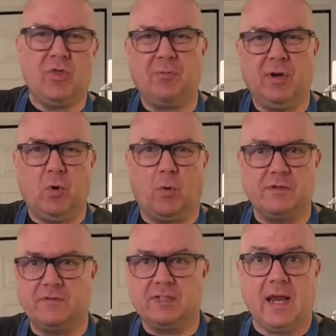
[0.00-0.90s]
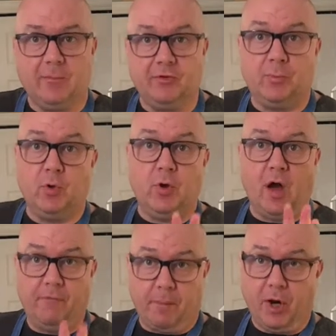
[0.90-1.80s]
3/4 of a tablespoon of
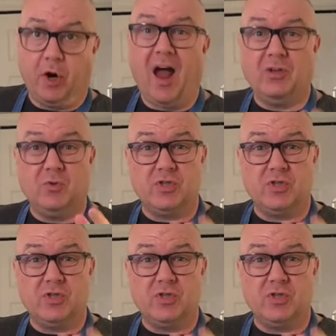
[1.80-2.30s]
butter. I use